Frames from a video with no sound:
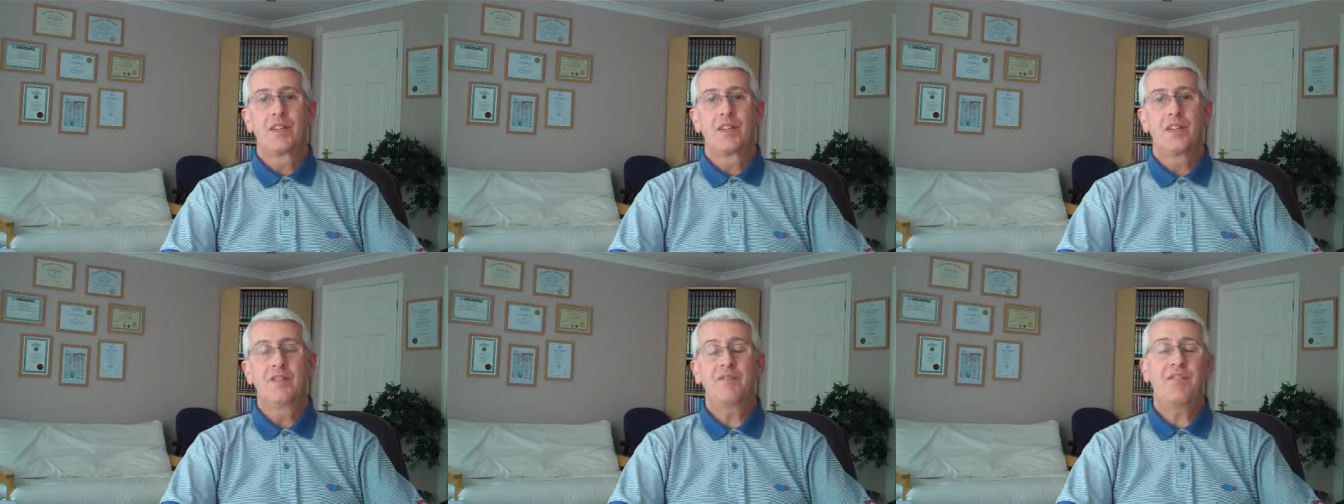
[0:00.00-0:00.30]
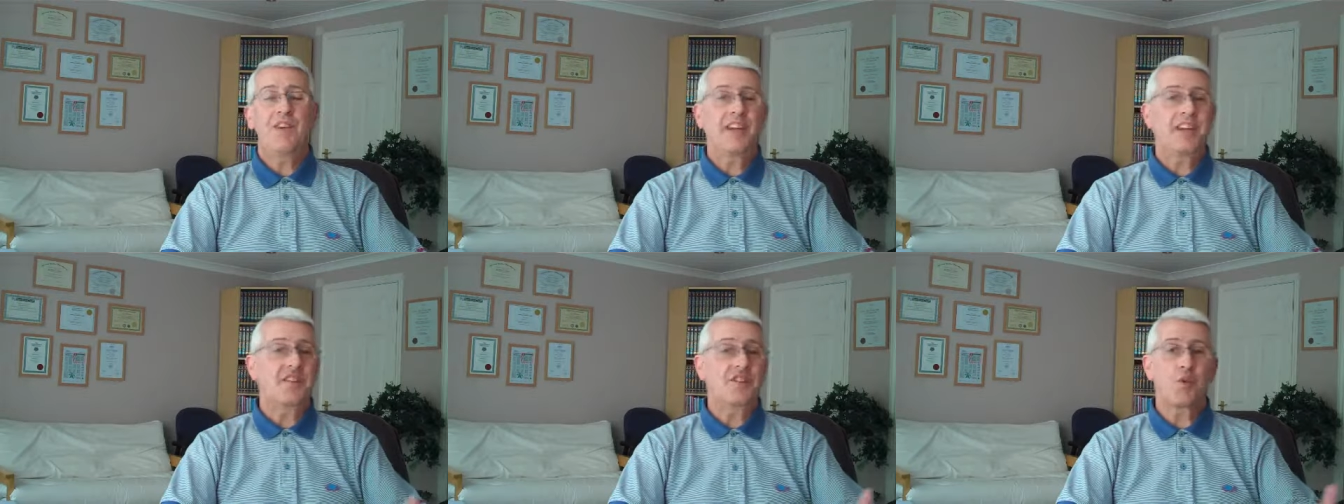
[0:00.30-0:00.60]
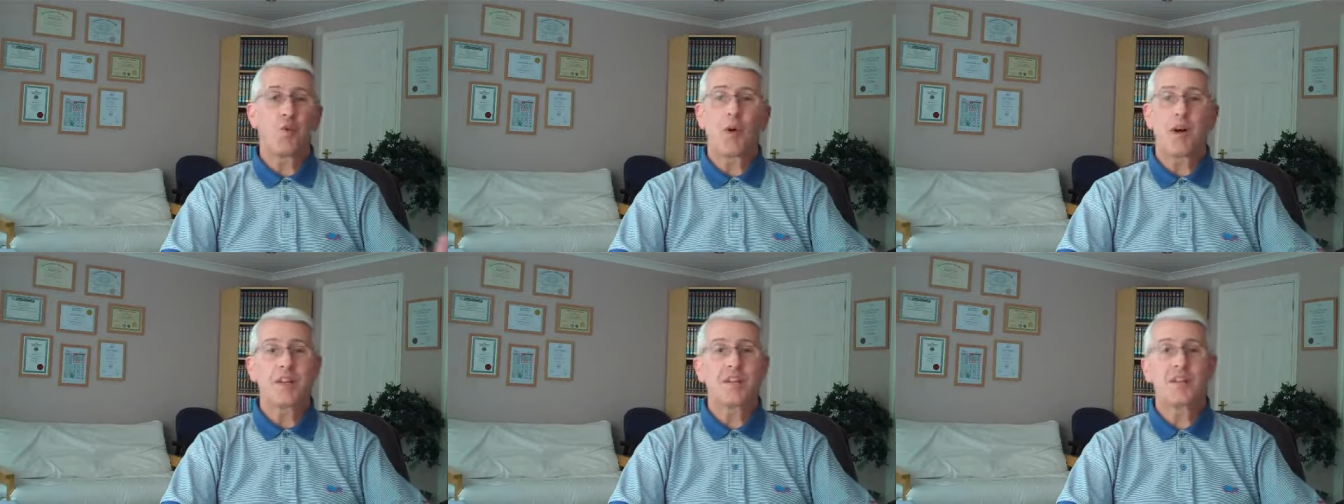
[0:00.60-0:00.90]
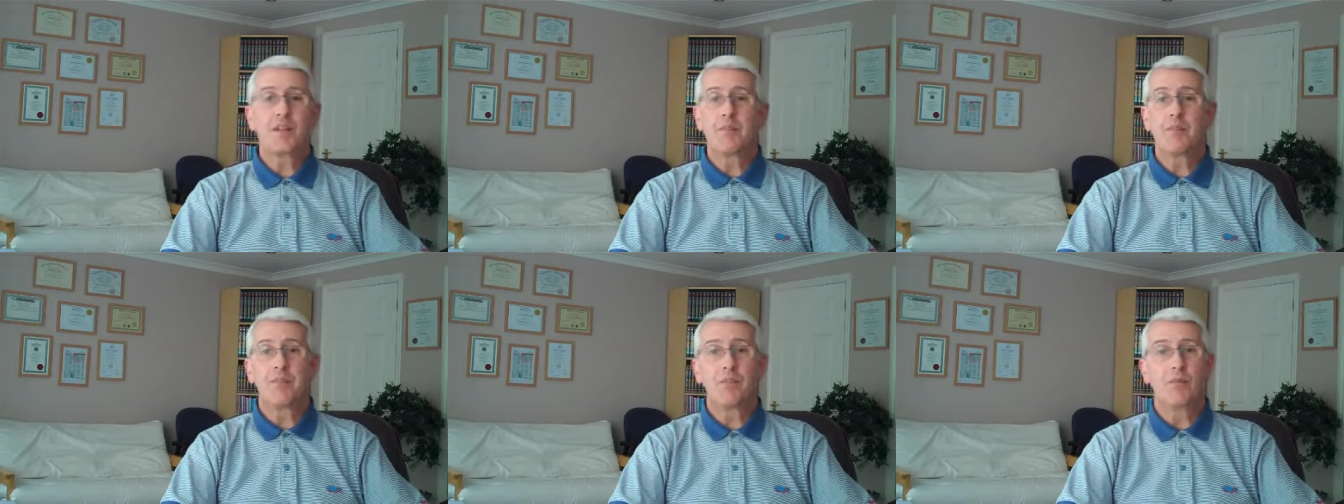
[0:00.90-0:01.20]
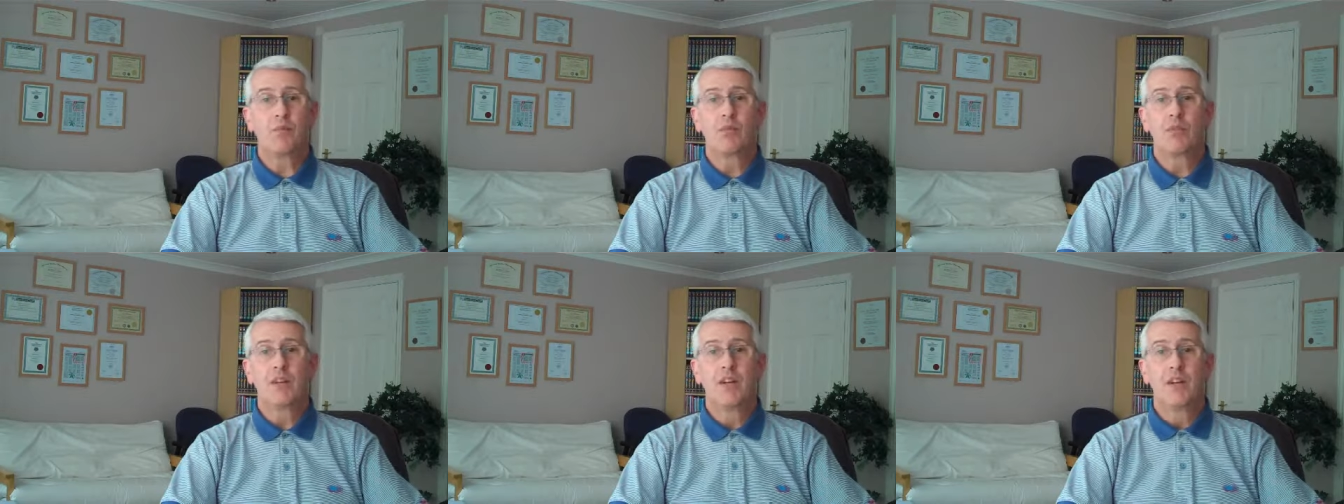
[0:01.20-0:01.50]
In fact, it's quite
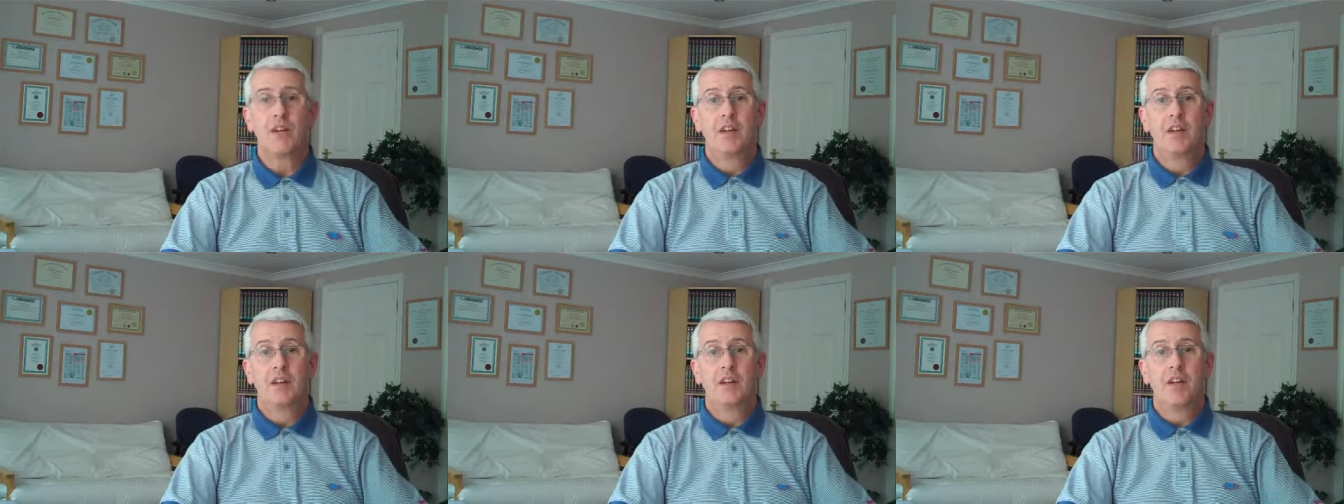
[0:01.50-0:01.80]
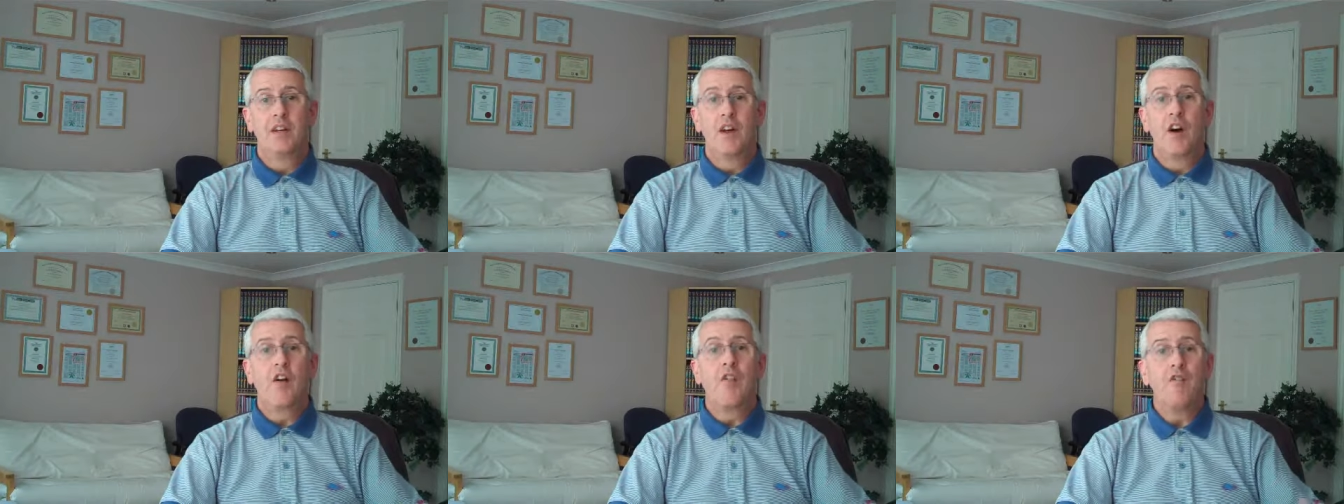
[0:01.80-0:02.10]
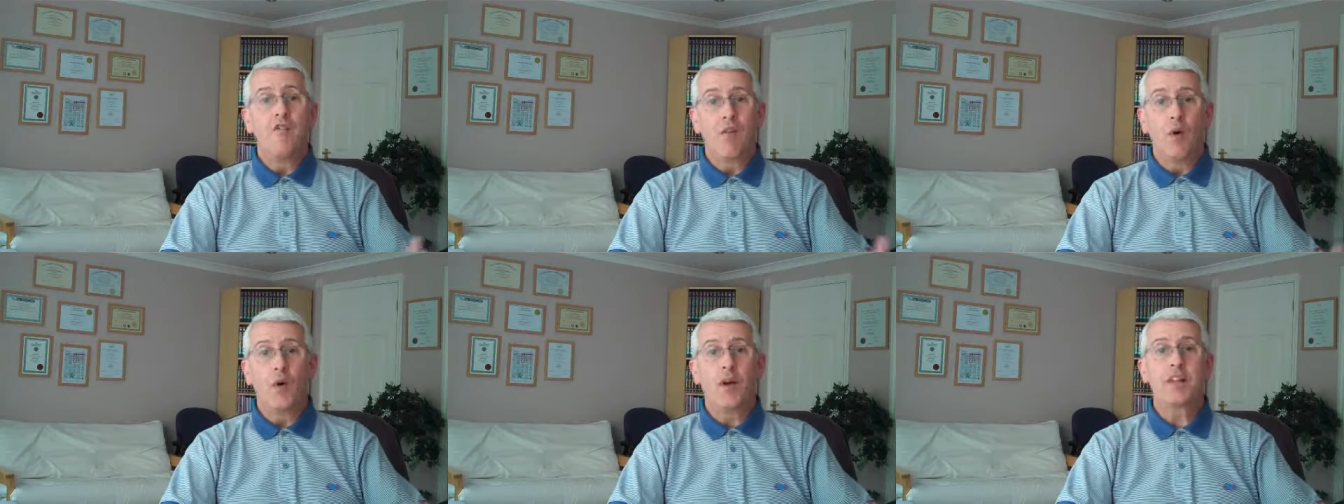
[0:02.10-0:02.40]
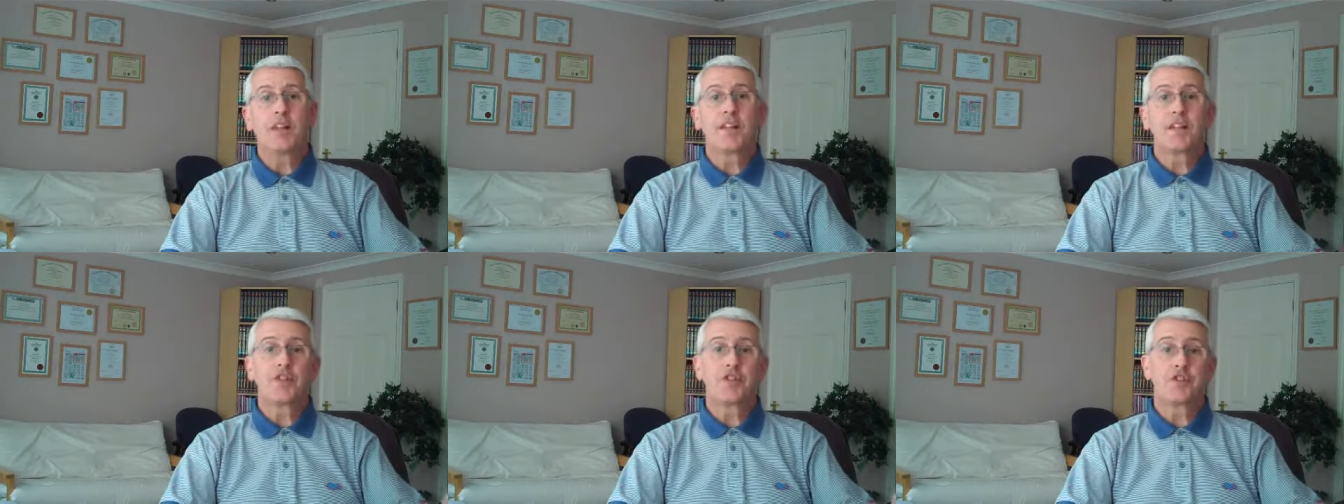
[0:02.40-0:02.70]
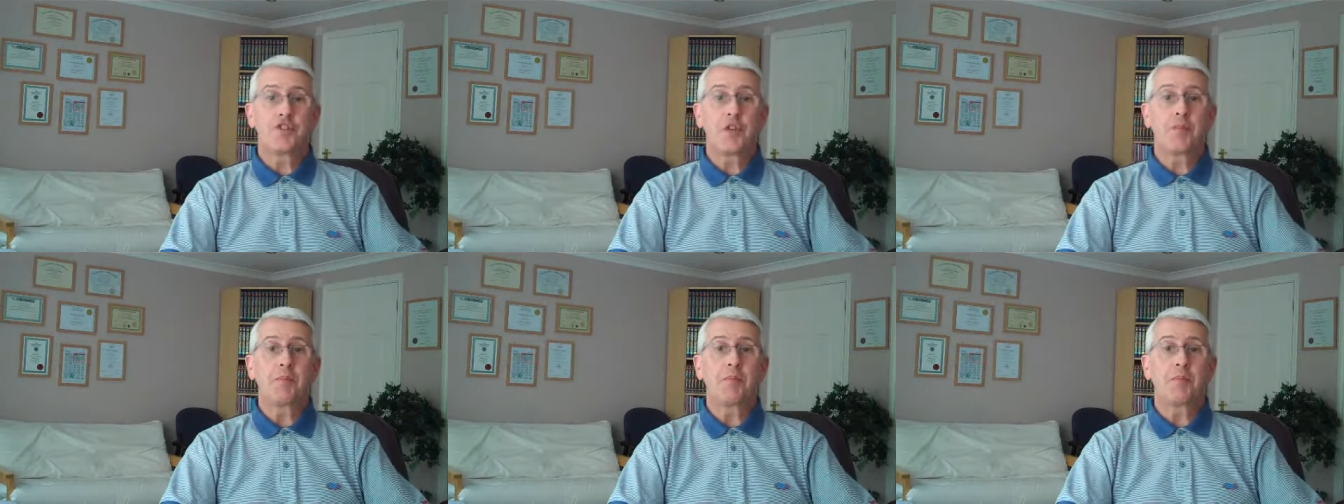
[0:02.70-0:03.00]
simple. Avoid the
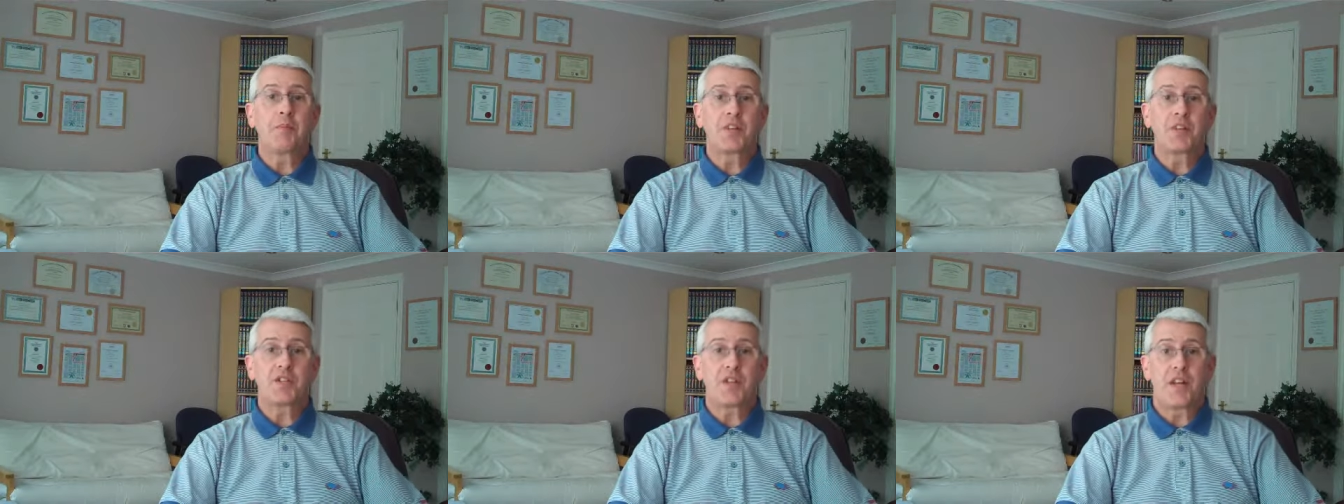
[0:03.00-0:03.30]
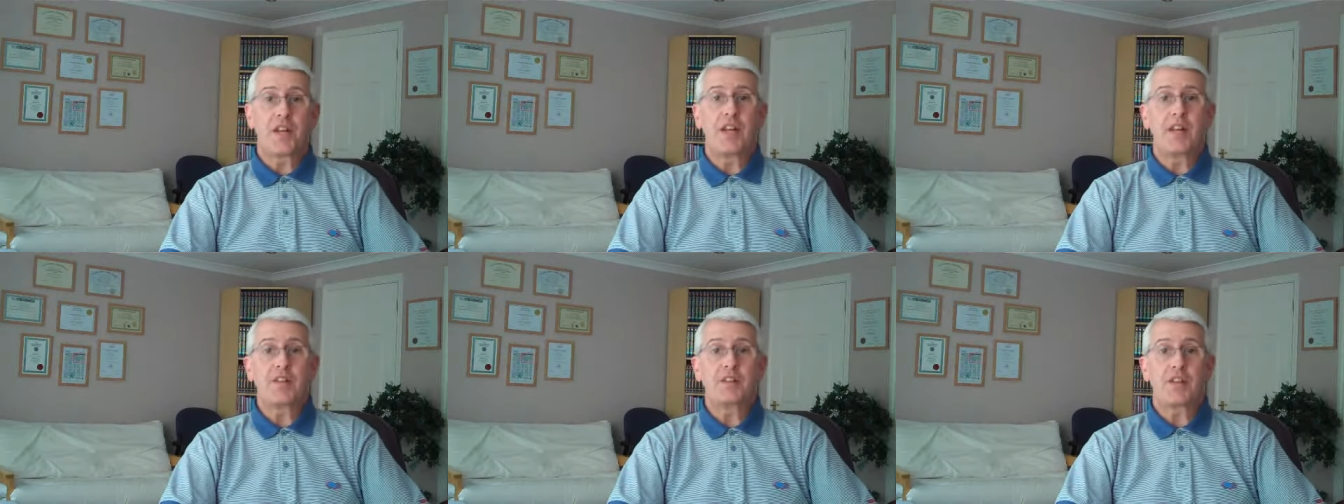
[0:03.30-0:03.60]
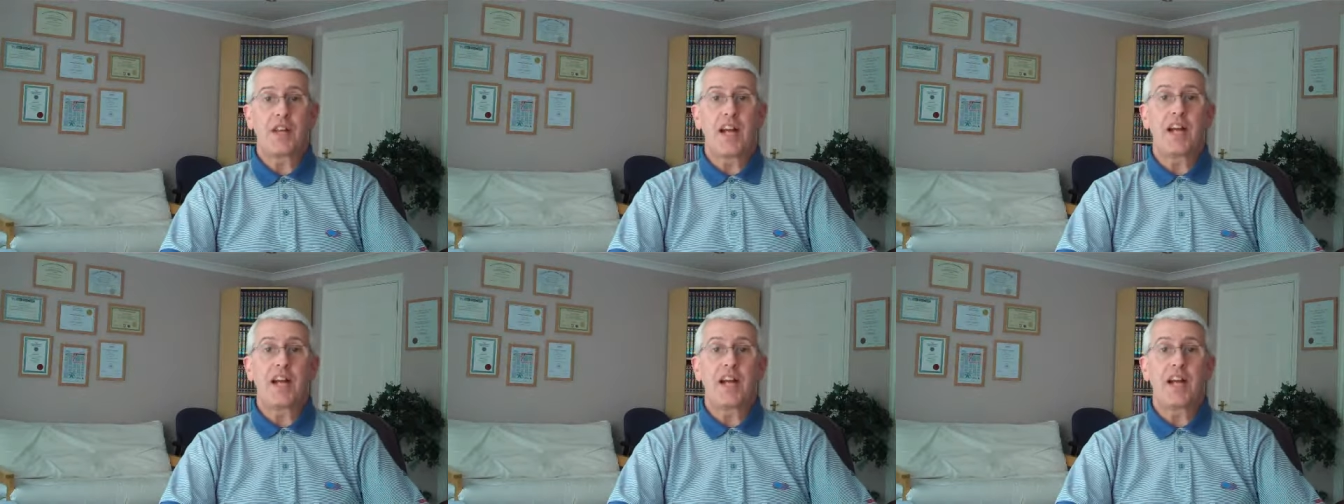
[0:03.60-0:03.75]
stupid mistakes